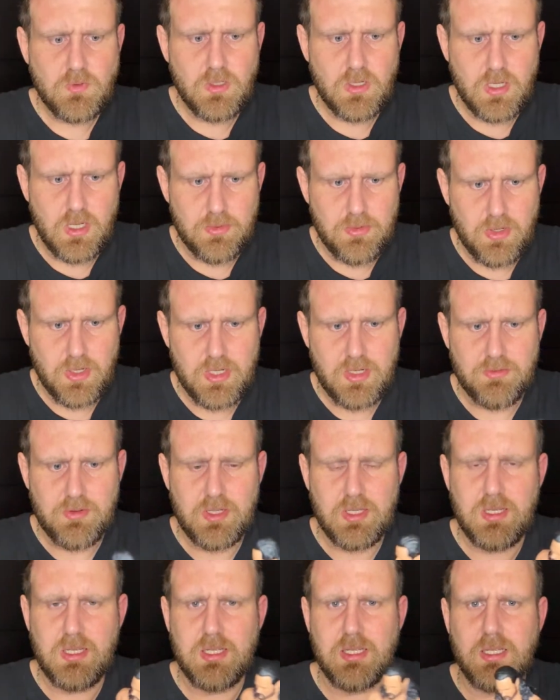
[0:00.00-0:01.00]
we've got another
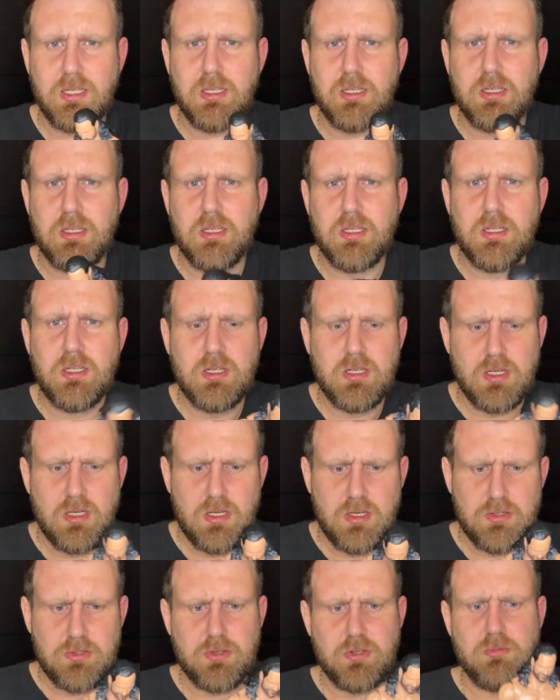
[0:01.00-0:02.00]
Elite
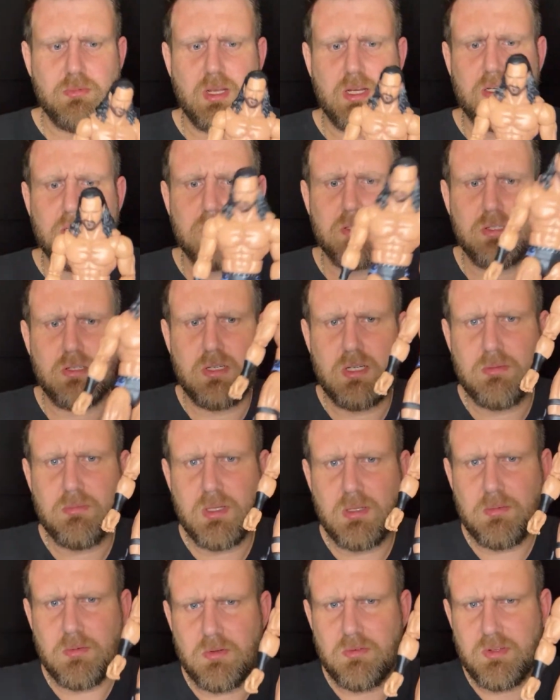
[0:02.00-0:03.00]
Drew McIntyre,
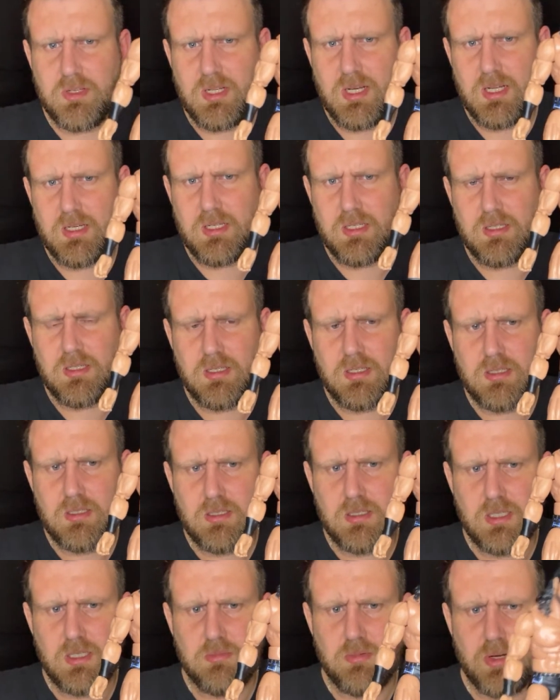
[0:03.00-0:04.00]
maybe with an added
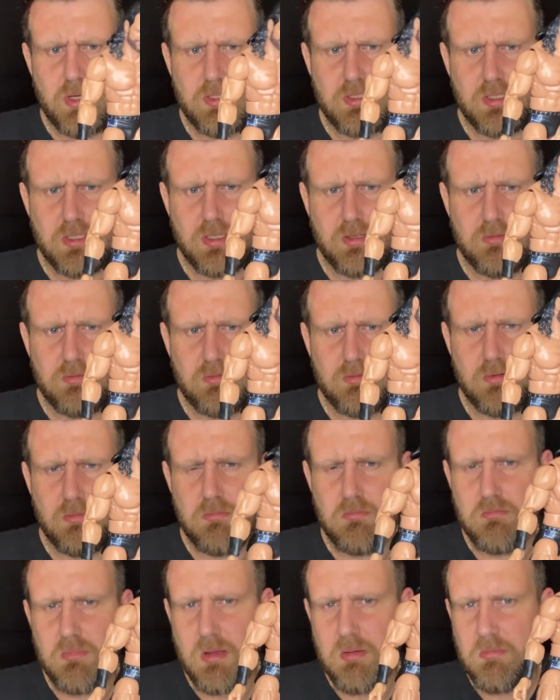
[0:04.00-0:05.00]
knee brace. I don't
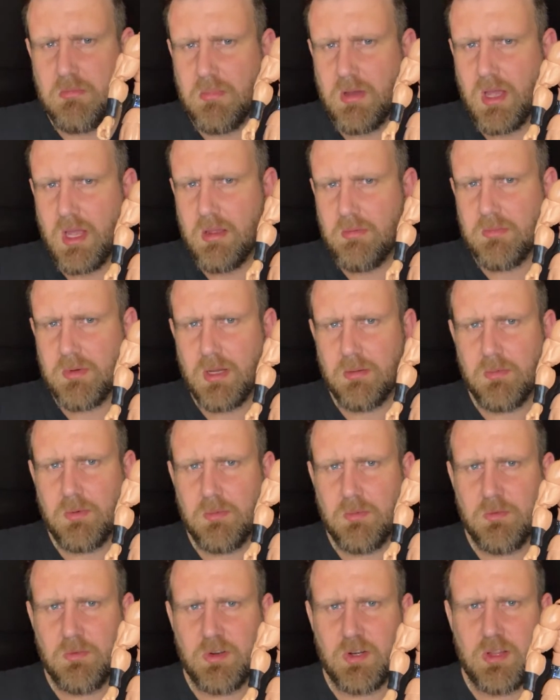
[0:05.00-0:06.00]
remember him coming
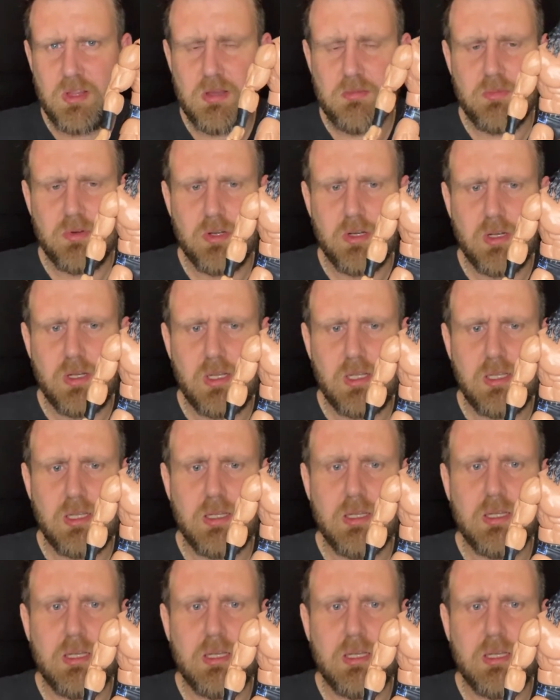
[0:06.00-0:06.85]
with one of them on an Elite.